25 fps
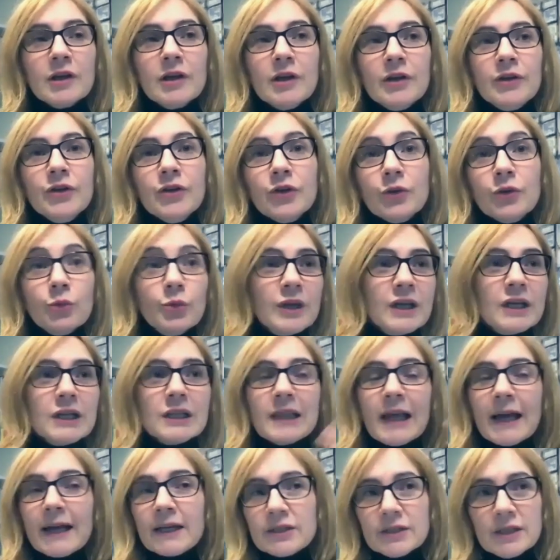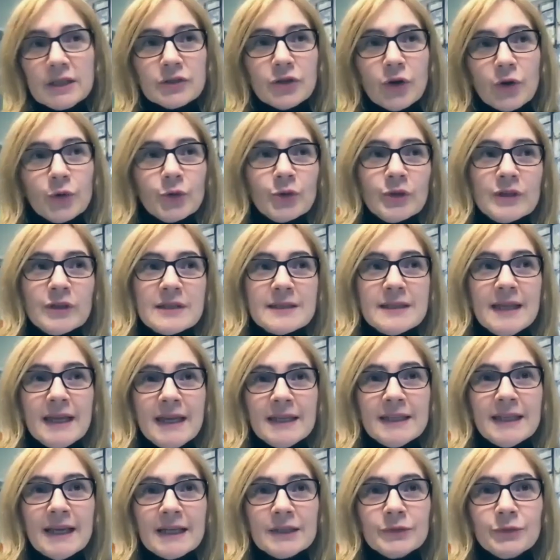we collected all this
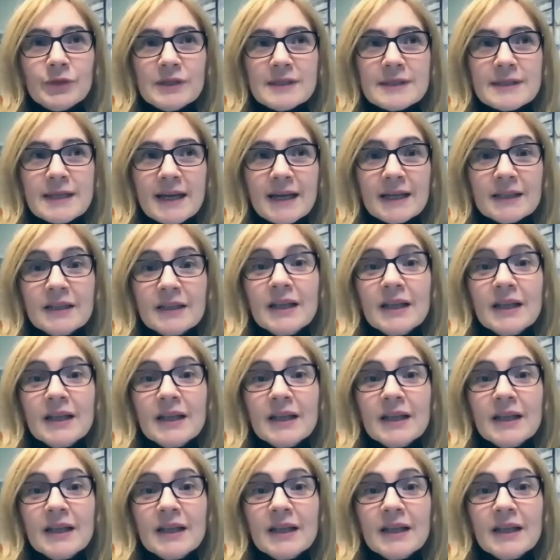data and we said,